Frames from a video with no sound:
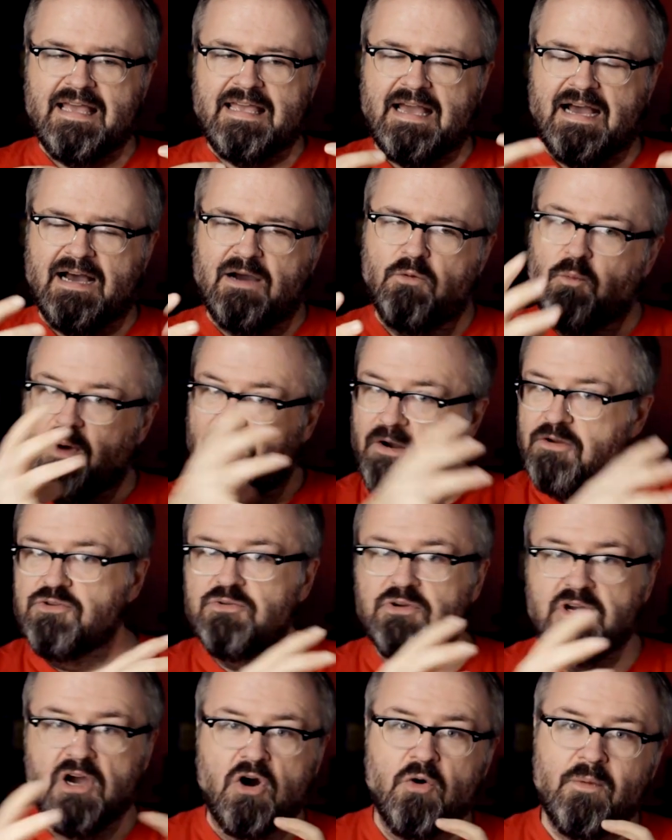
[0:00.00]
uh, where
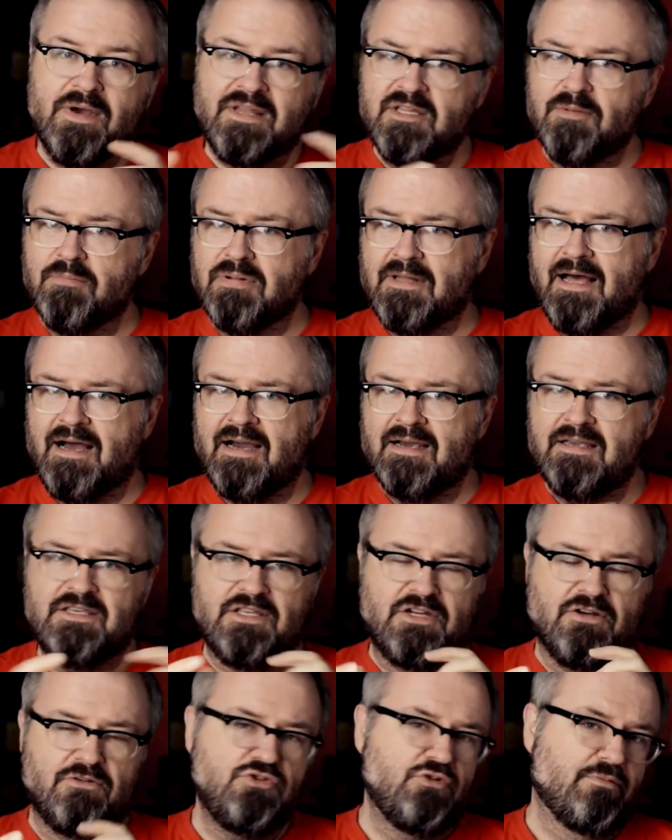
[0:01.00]
you go in the block,
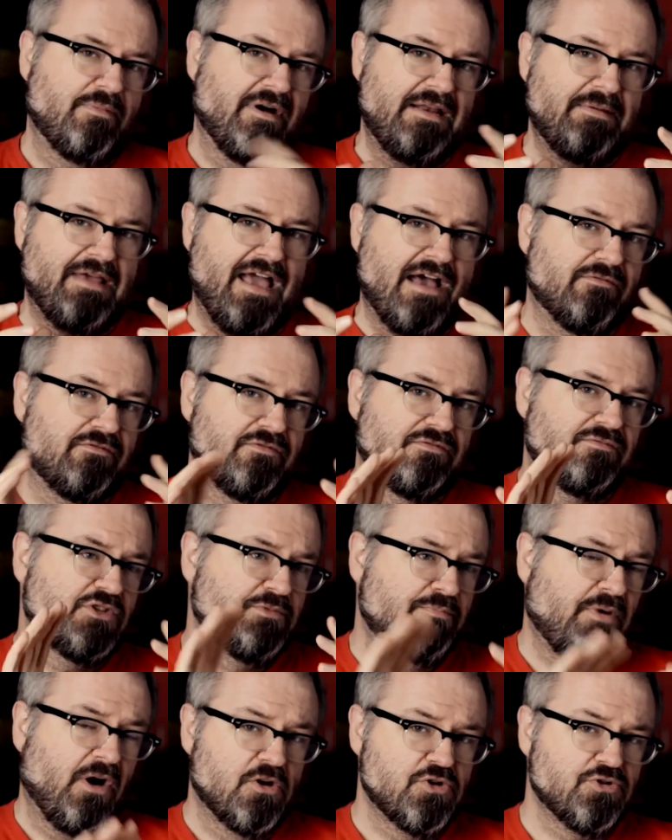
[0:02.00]
you know, you might have
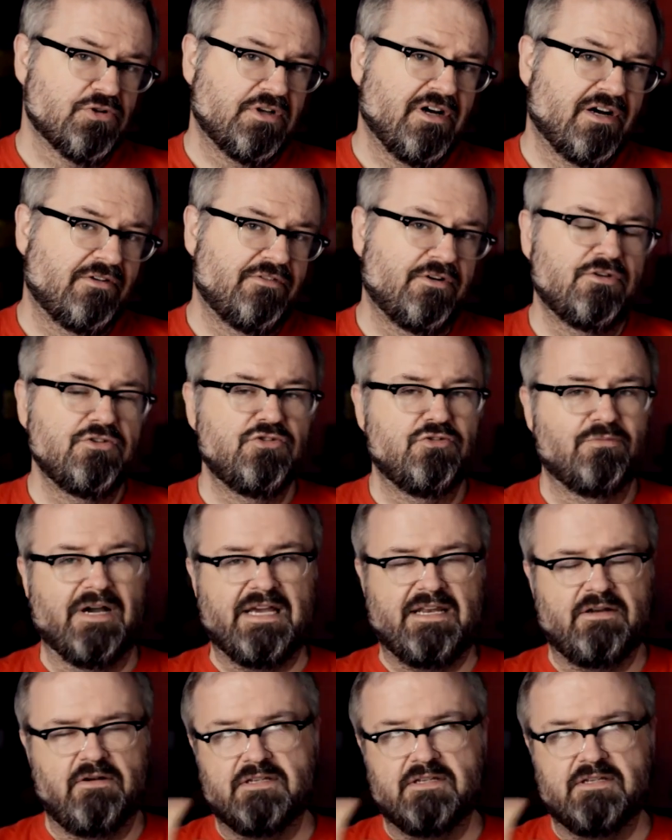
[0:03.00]
partial cover, you might,